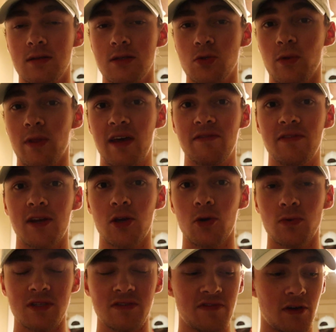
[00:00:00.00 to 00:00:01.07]
So that video
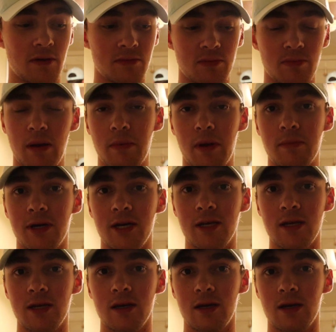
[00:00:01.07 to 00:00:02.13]
was filmed by my
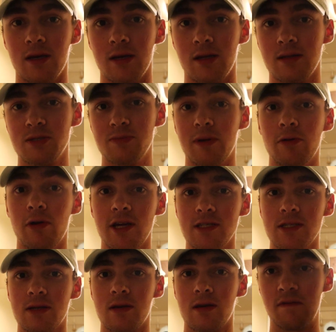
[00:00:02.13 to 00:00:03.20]
buddy
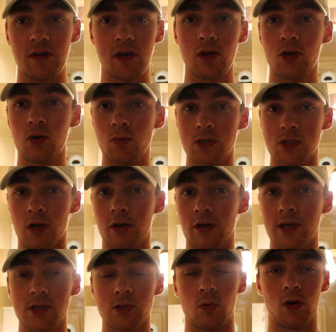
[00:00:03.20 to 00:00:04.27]
Speedrez. That video was all
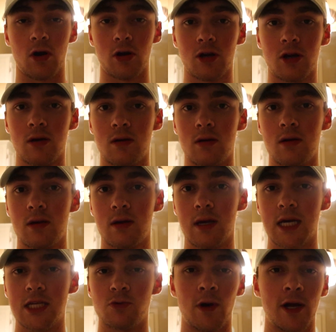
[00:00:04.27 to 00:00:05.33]
his work,
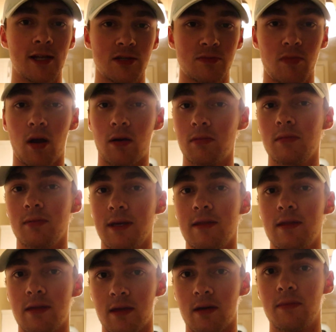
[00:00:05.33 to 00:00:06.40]
as well as probably
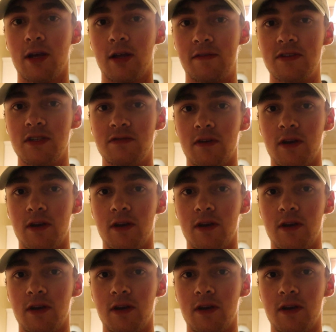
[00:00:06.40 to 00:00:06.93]
the thumbnail of this